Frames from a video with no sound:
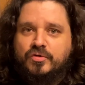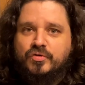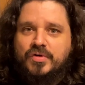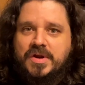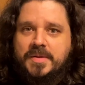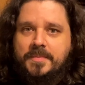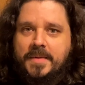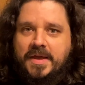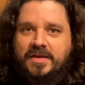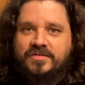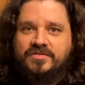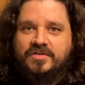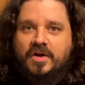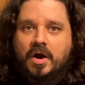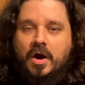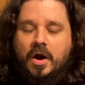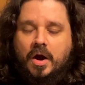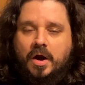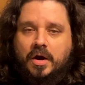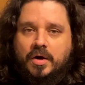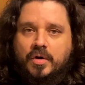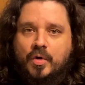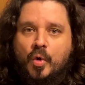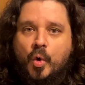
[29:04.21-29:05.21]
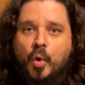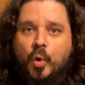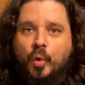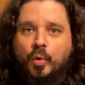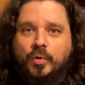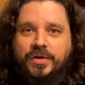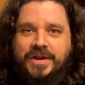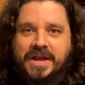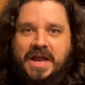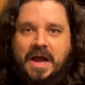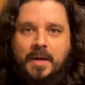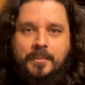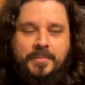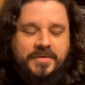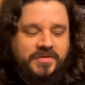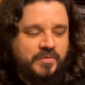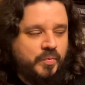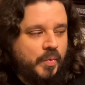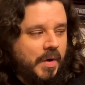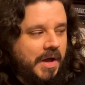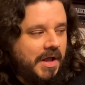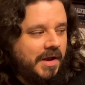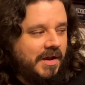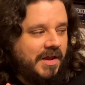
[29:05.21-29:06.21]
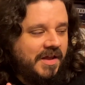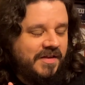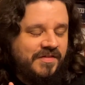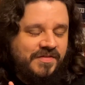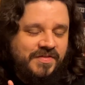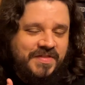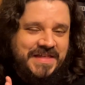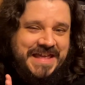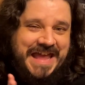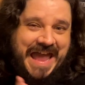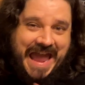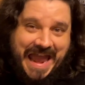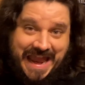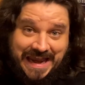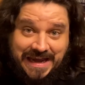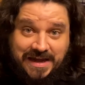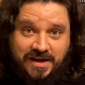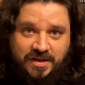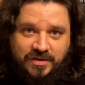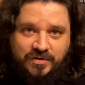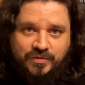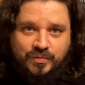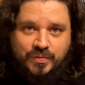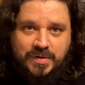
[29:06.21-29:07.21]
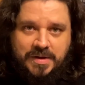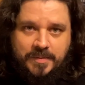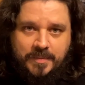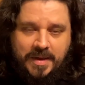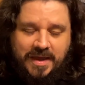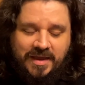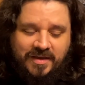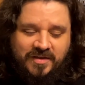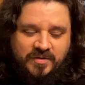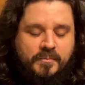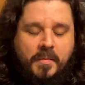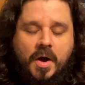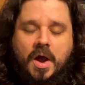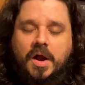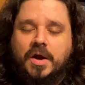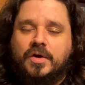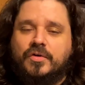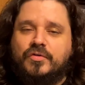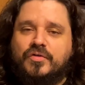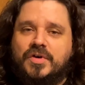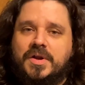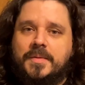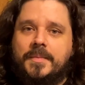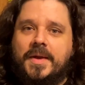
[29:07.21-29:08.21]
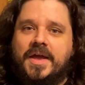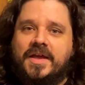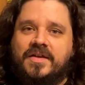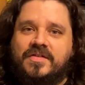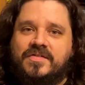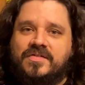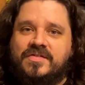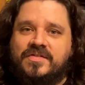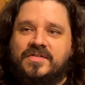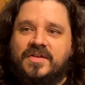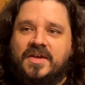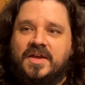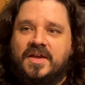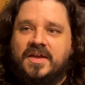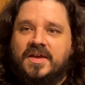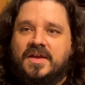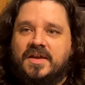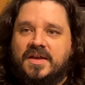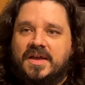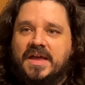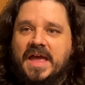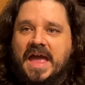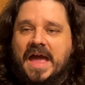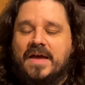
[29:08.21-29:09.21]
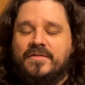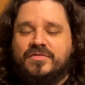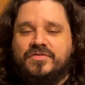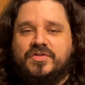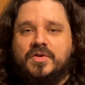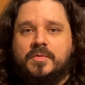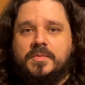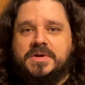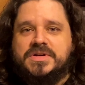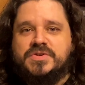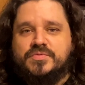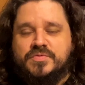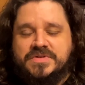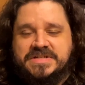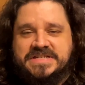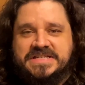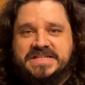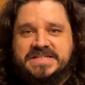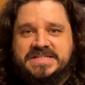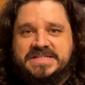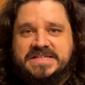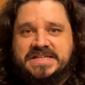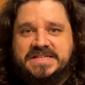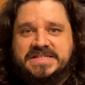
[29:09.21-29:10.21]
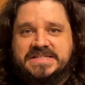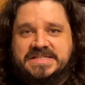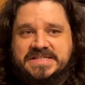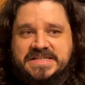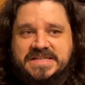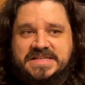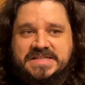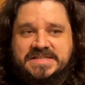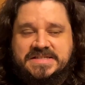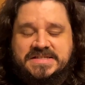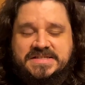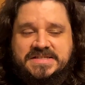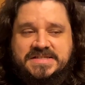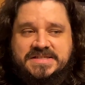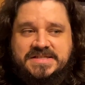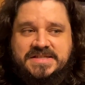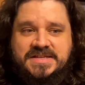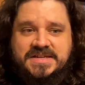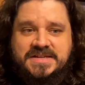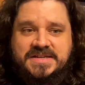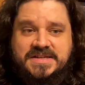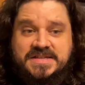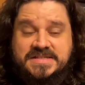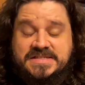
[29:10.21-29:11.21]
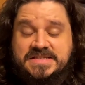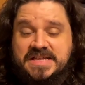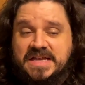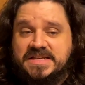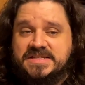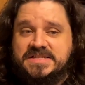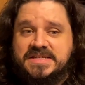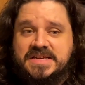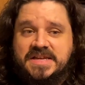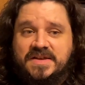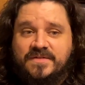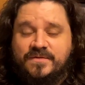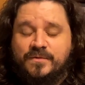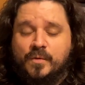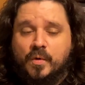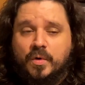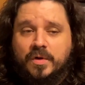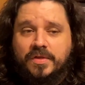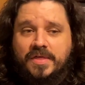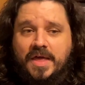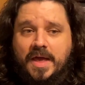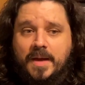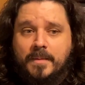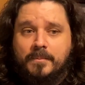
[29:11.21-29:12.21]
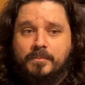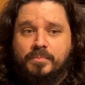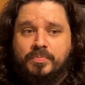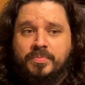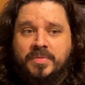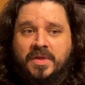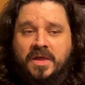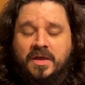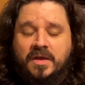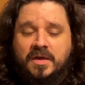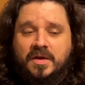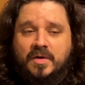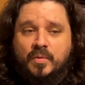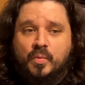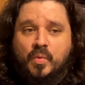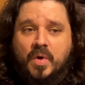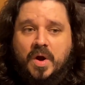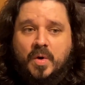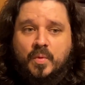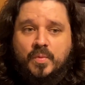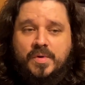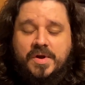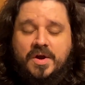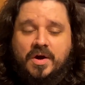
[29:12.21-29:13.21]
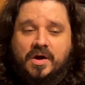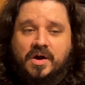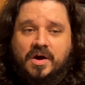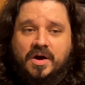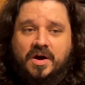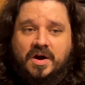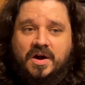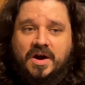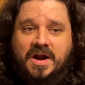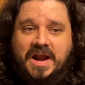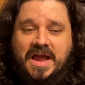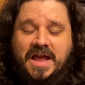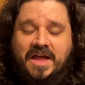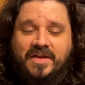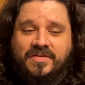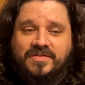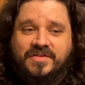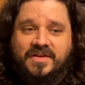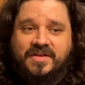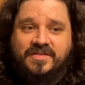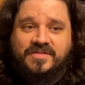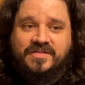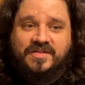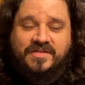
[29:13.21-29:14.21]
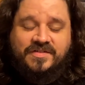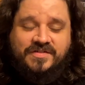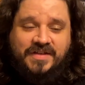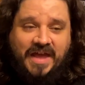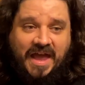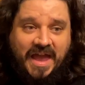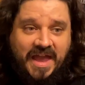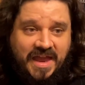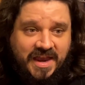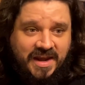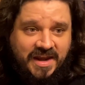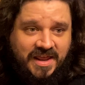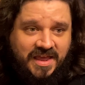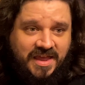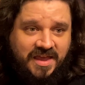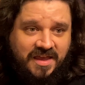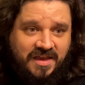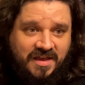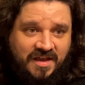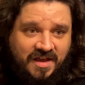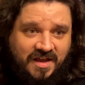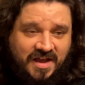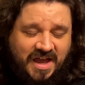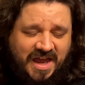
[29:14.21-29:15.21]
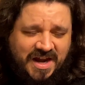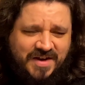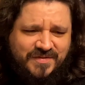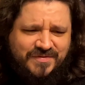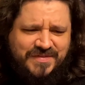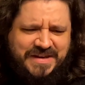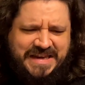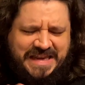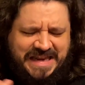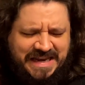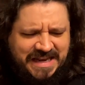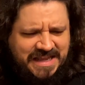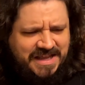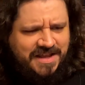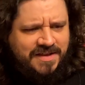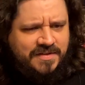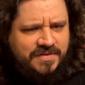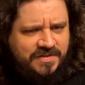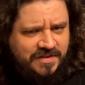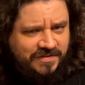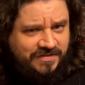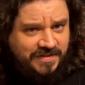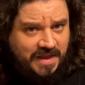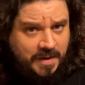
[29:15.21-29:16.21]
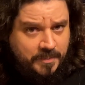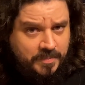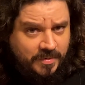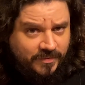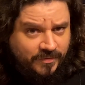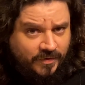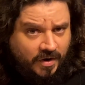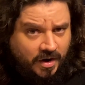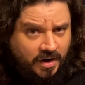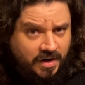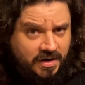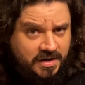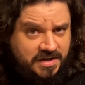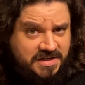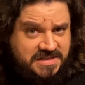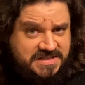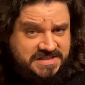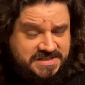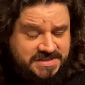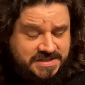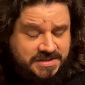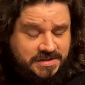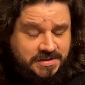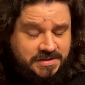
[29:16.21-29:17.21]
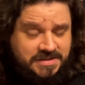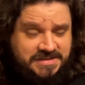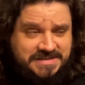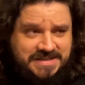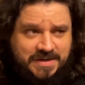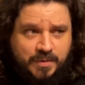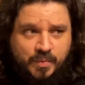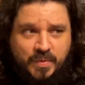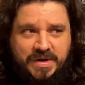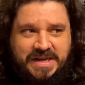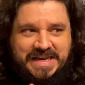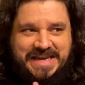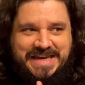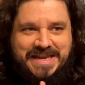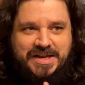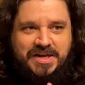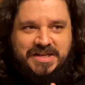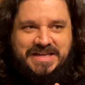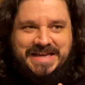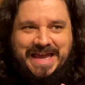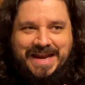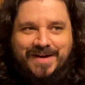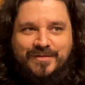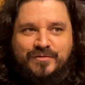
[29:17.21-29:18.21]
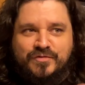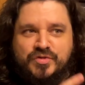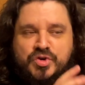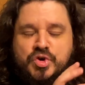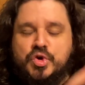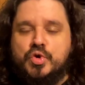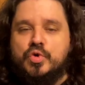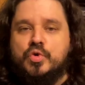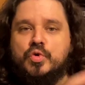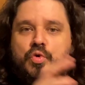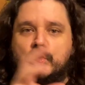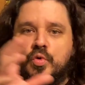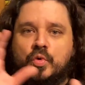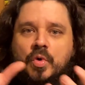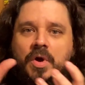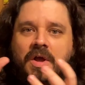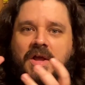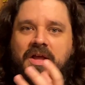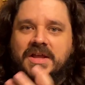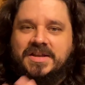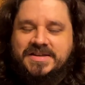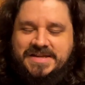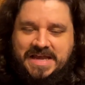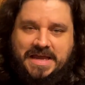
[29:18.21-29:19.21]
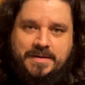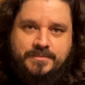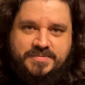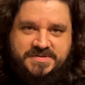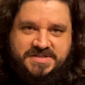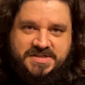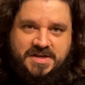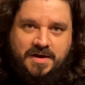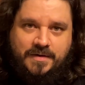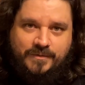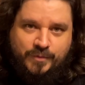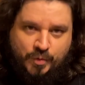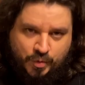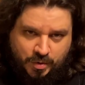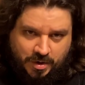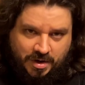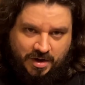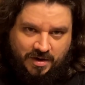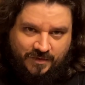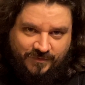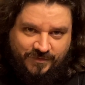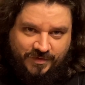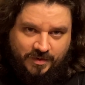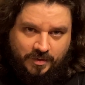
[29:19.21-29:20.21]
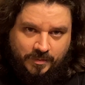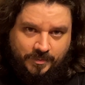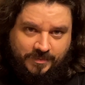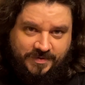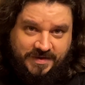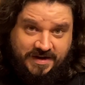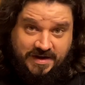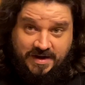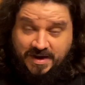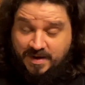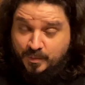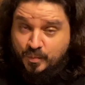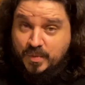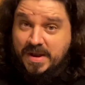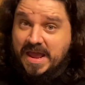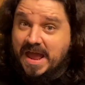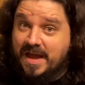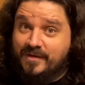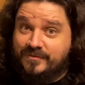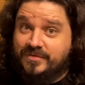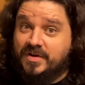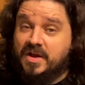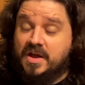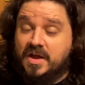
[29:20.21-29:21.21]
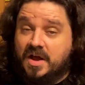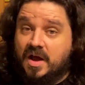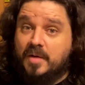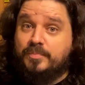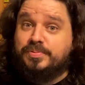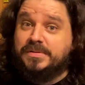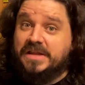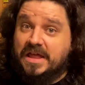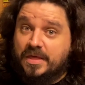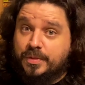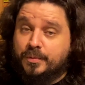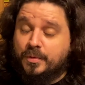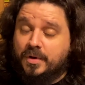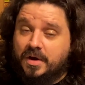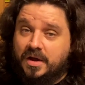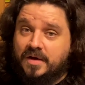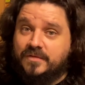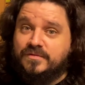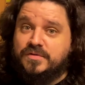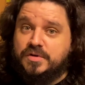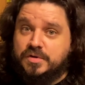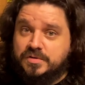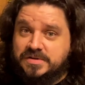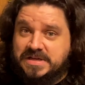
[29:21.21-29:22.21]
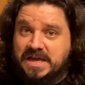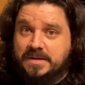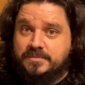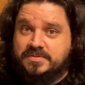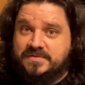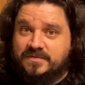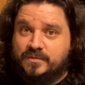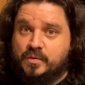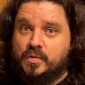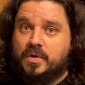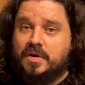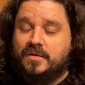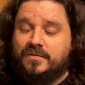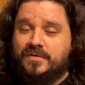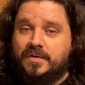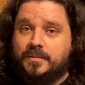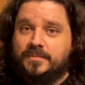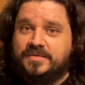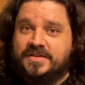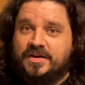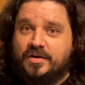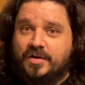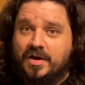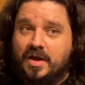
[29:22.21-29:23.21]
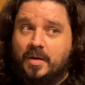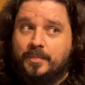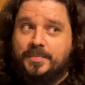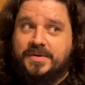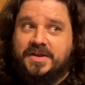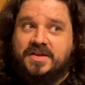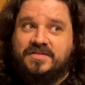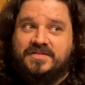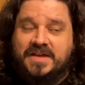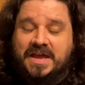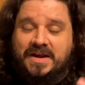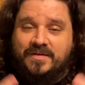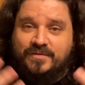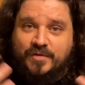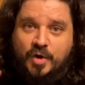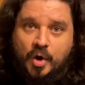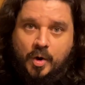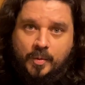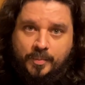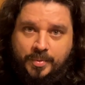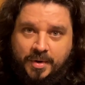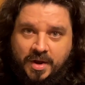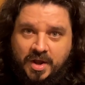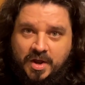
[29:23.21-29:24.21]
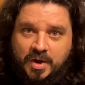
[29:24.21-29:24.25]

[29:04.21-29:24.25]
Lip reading: remakes aren't holding up as well as the 80s remakes. Modern remakes have so much resistance is the necessity for them, where we are as a society kind of needing this type of art still. It's like we need kind of new types of horror films, and we have a plethora of new types of horror films that are helping us kind of cope